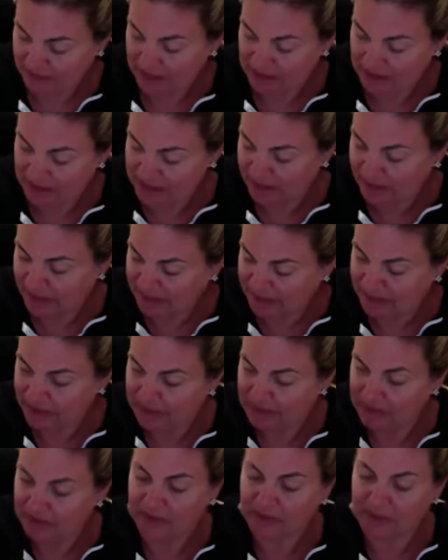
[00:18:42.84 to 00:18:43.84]
Elizabeth,
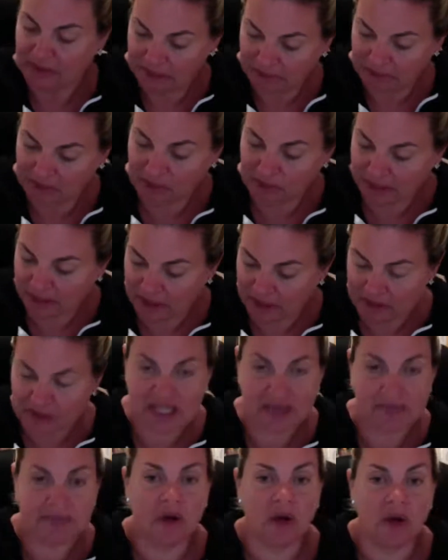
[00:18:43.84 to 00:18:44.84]
doing a
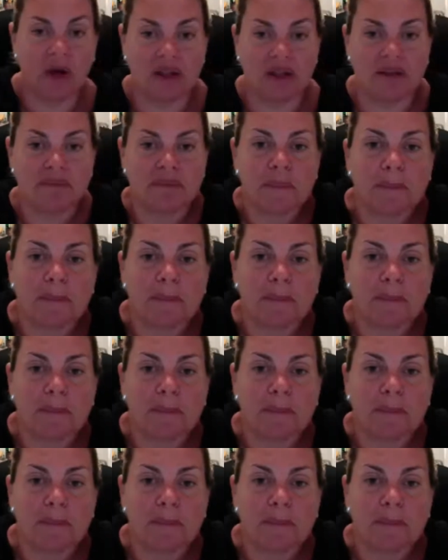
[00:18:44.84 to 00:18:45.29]
team call.